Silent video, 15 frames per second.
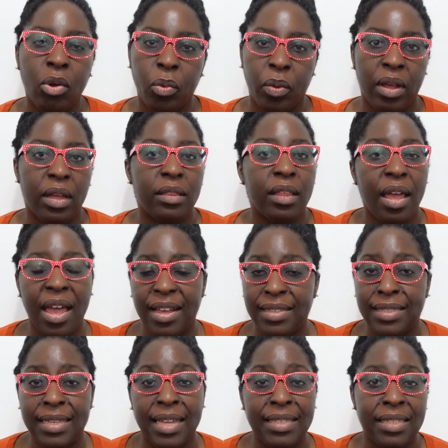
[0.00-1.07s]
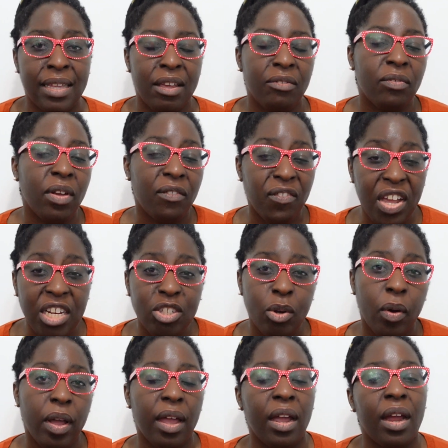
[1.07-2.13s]
with excessive
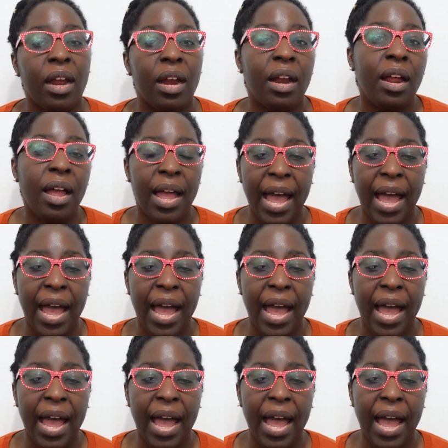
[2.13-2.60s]
facial hair,